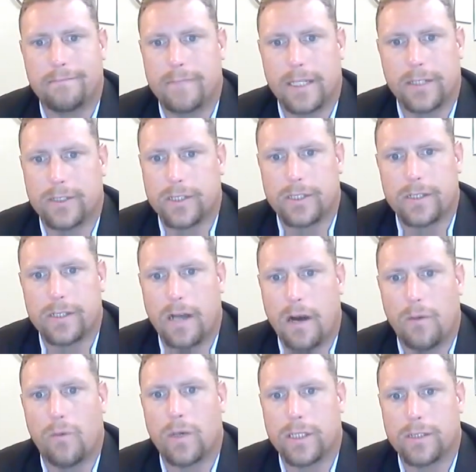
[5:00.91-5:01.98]
they're just
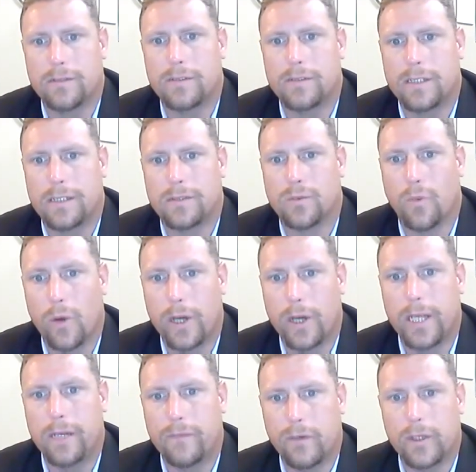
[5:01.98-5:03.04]
not what is
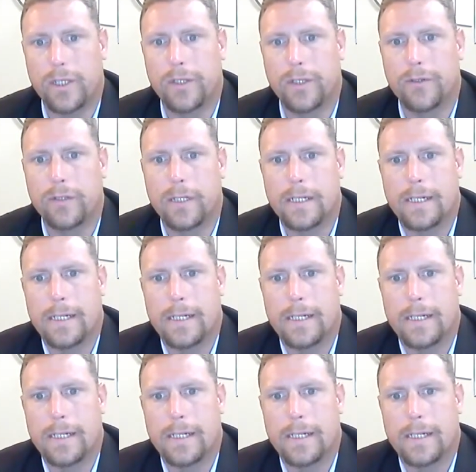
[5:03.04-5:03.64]
working for you,